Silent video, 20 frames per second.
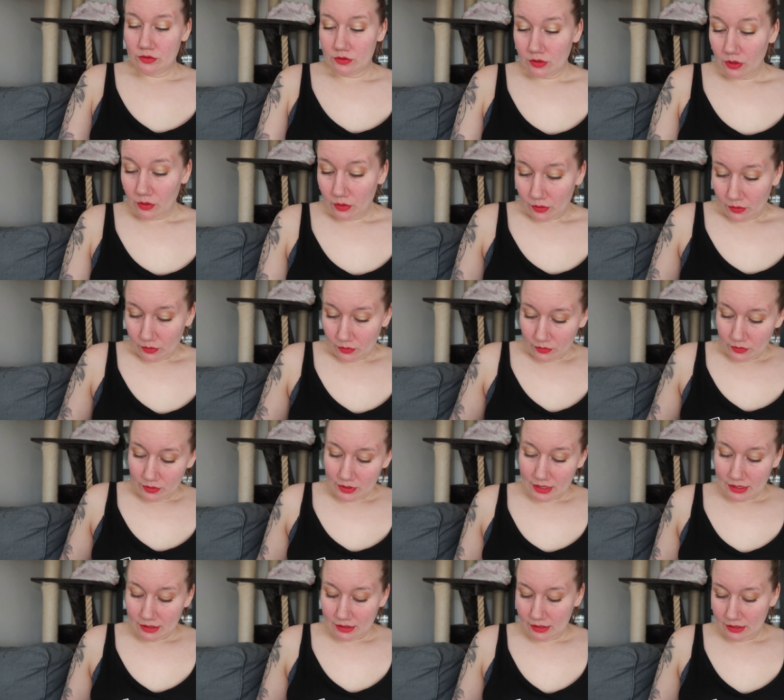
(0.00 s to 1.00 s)
so,
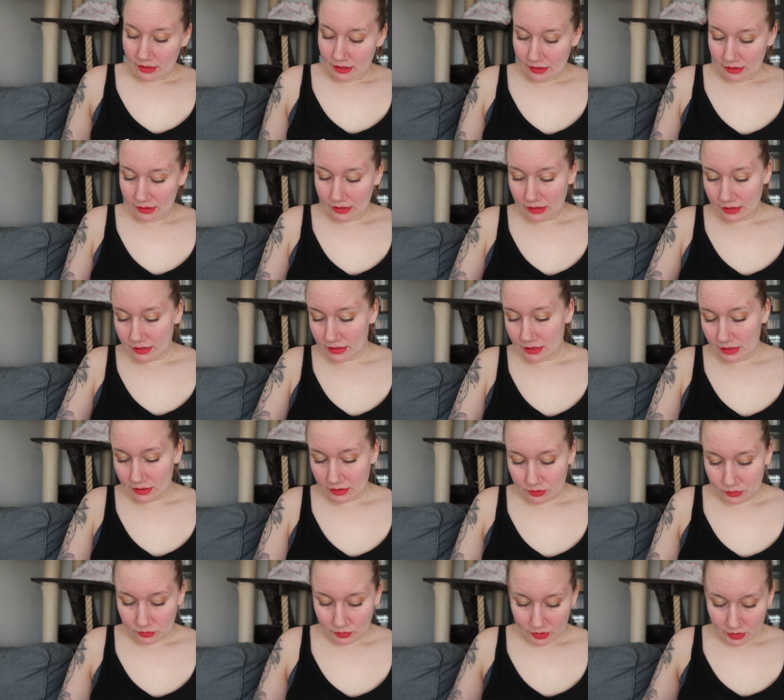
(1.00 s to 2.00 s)
this is
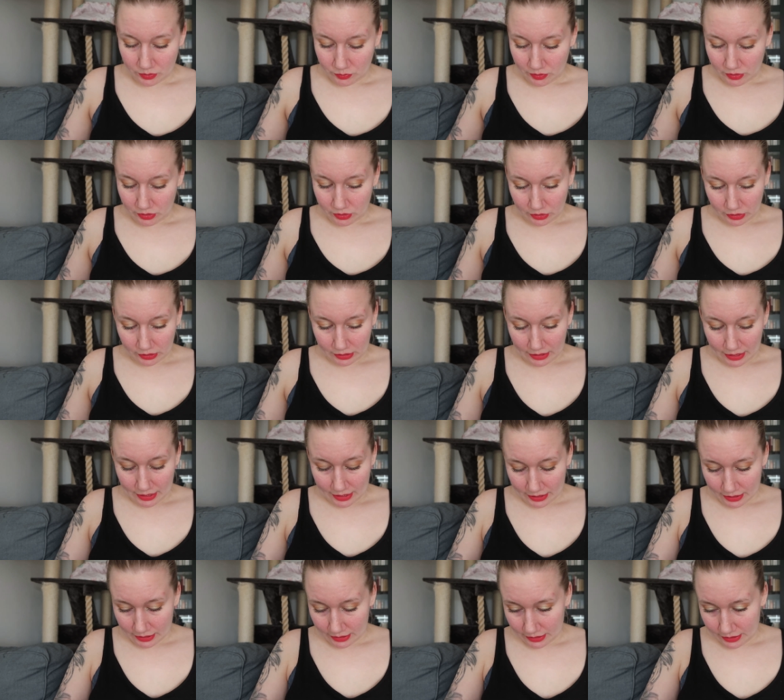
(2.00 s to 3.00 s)
what it will look
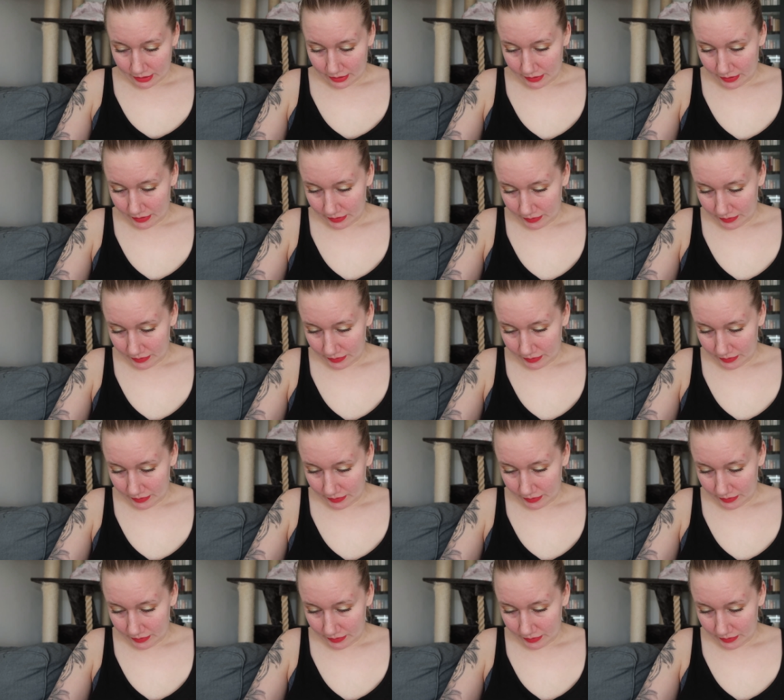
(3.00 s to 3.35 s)
like.